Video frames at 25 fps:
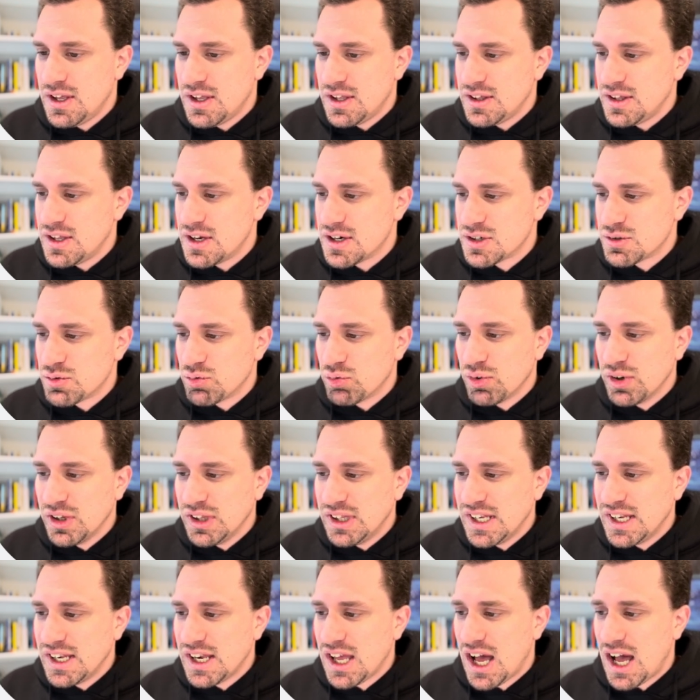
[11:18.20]
there's
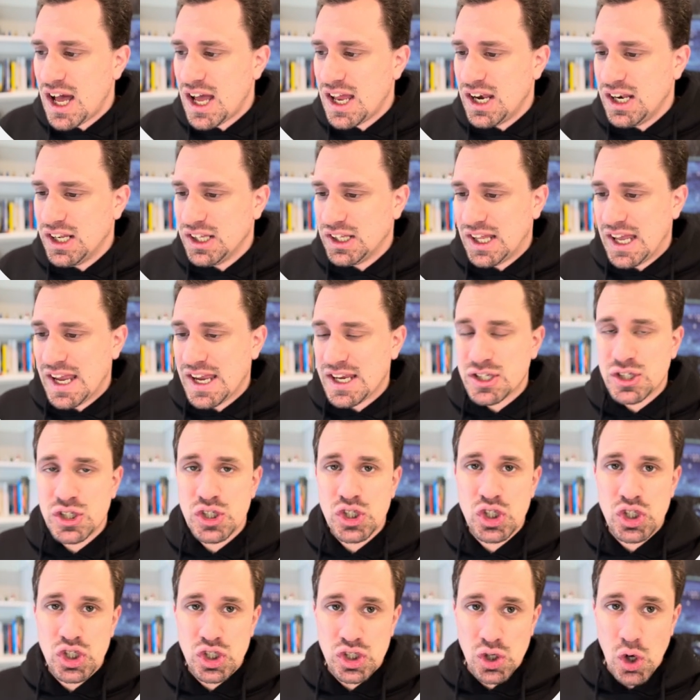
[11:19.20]
really not like
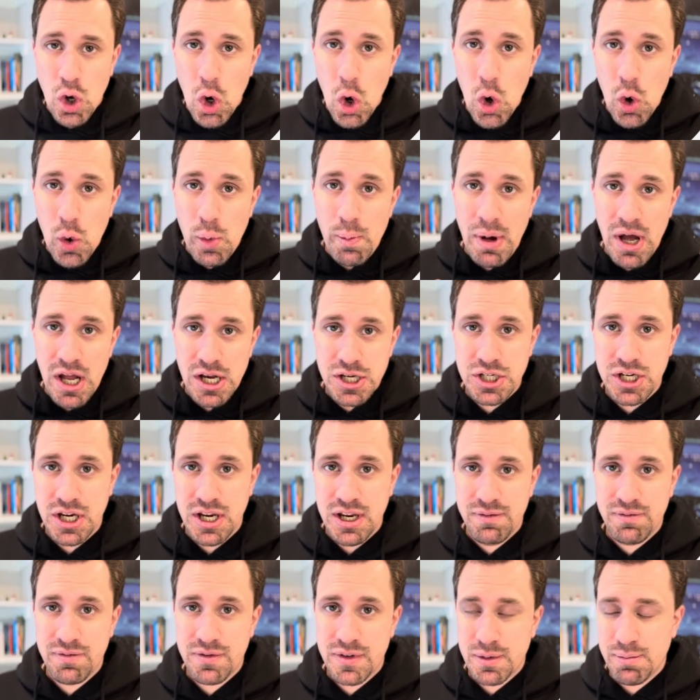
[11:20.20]
so much
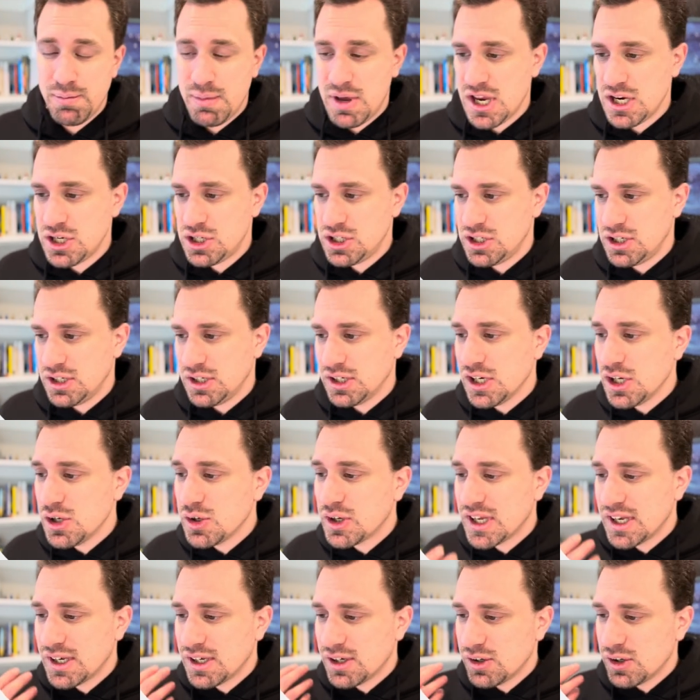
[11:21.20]
information. You
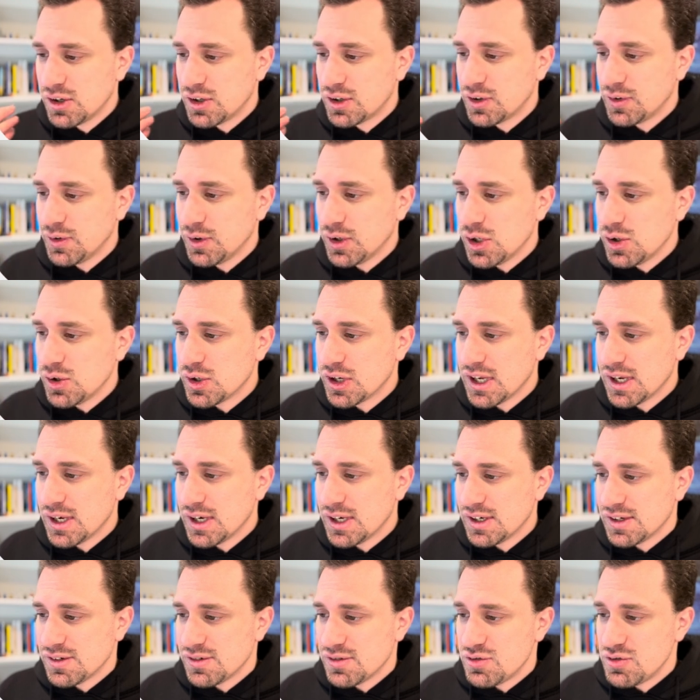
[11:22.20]
can, you
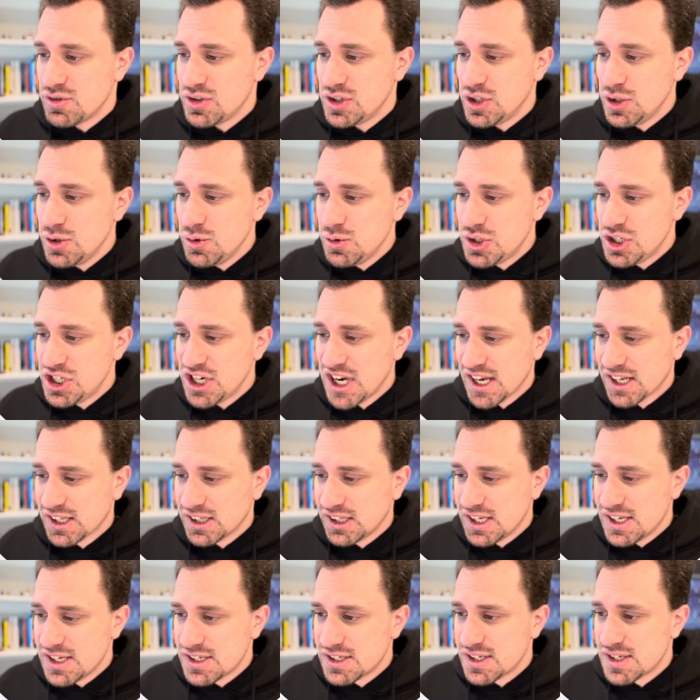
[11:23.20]
can do
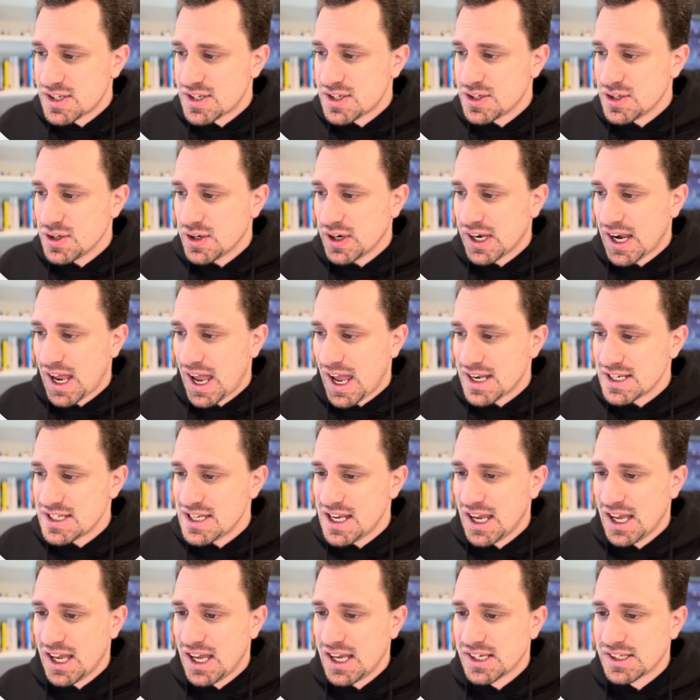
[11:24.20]
checklists, you can add
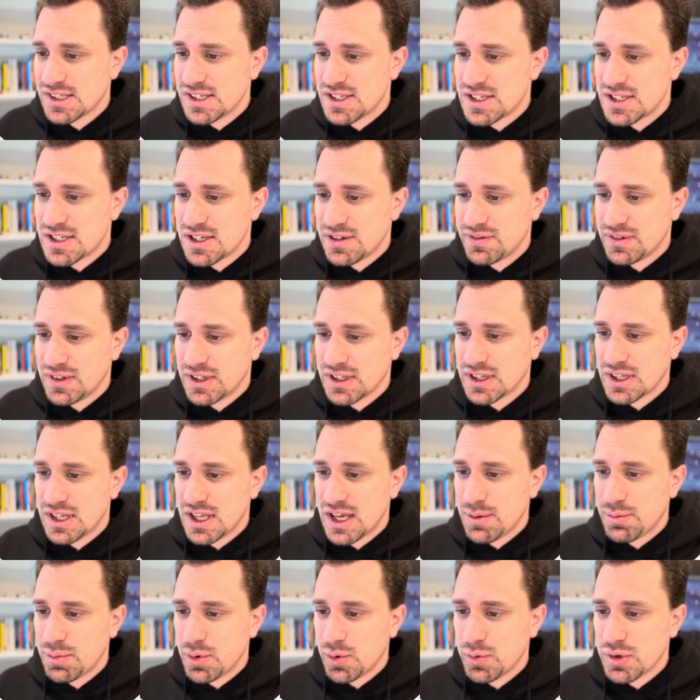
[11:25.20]
tags and stuff like
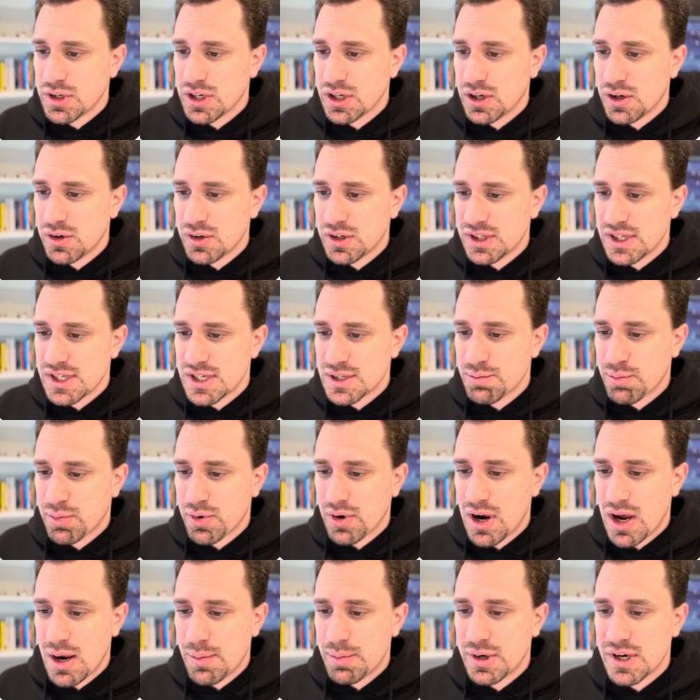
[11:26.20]
that, but when you go to this
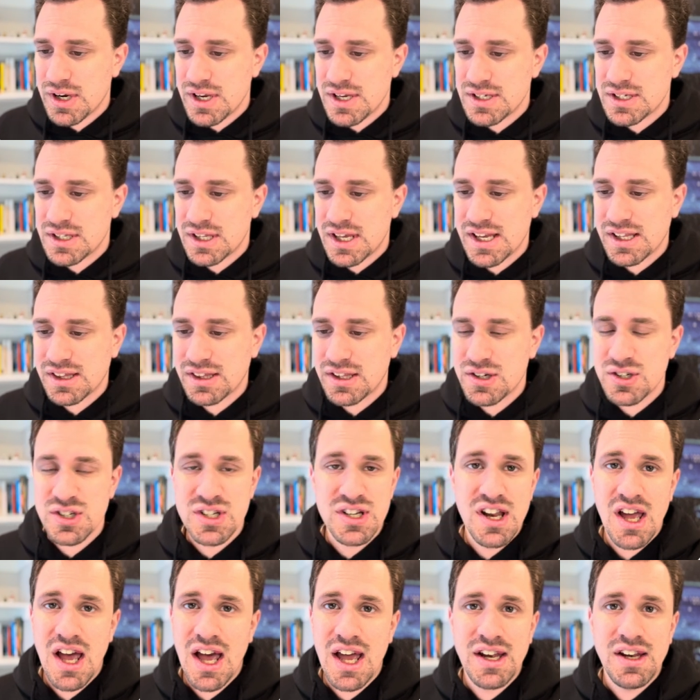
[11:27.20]
properties, like there's
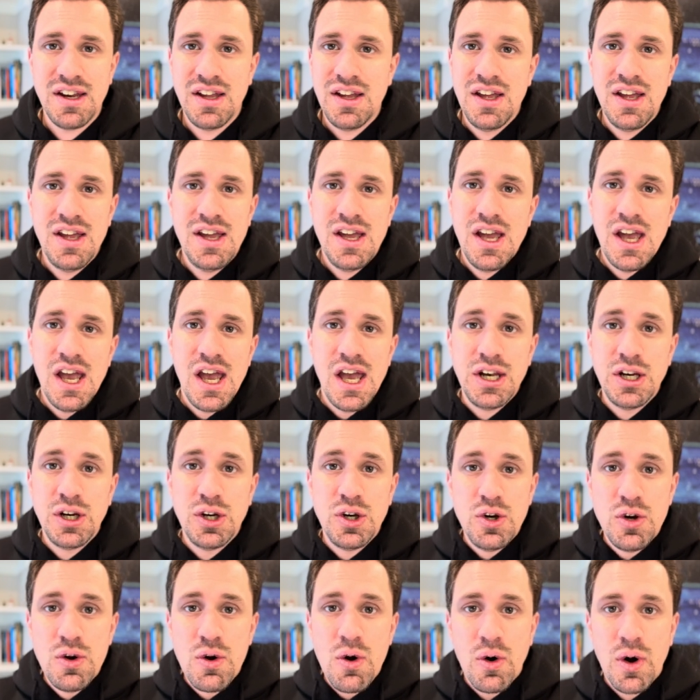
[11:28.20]
not an
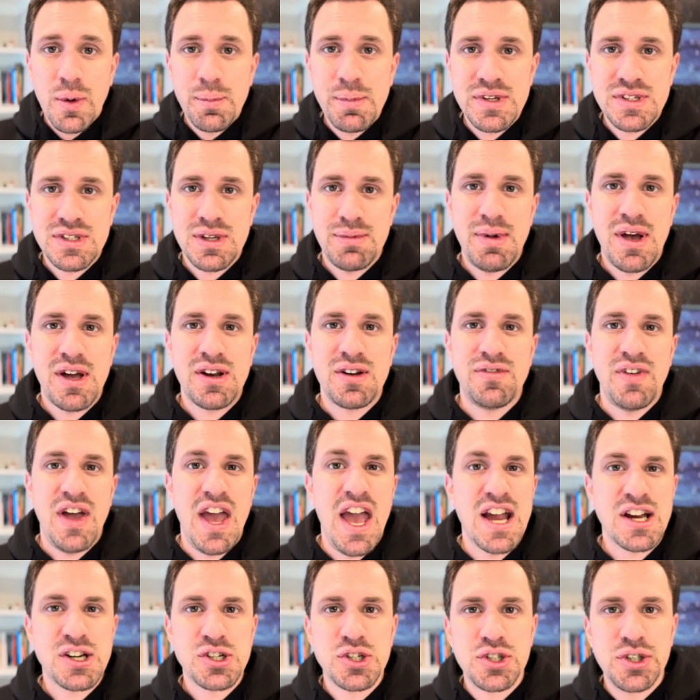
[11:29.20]
enormous amount of
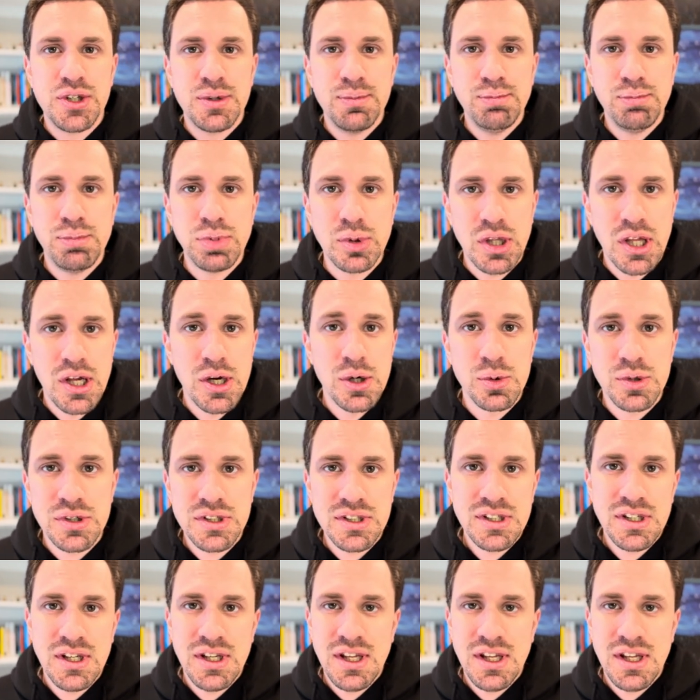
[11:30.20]
extra bloat.